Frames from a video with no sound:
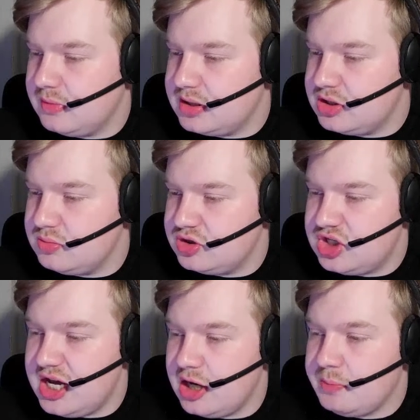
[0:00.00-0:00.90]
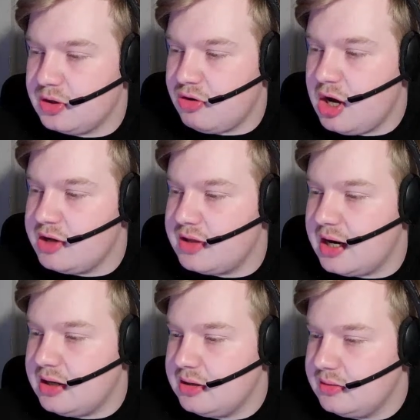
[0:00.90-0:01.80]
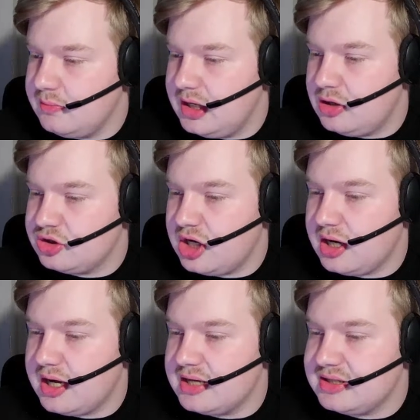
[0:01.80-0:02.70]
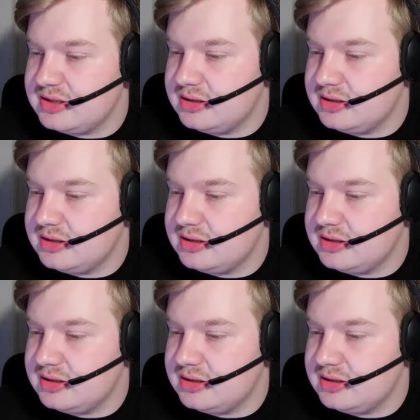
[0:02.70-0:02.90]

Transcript: He was geeing up the crowd there, Milos Kerkez.